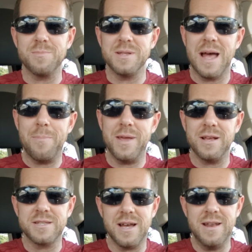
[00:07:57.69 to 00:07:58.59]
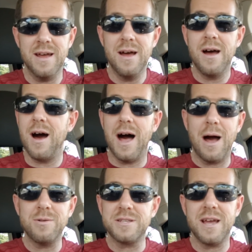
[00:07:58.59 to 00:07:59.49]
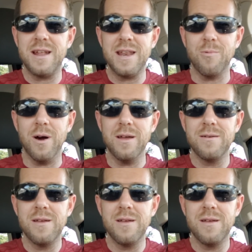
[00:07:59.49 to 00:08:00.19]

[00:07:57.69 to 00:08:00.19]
But that being said, I would say it anyway.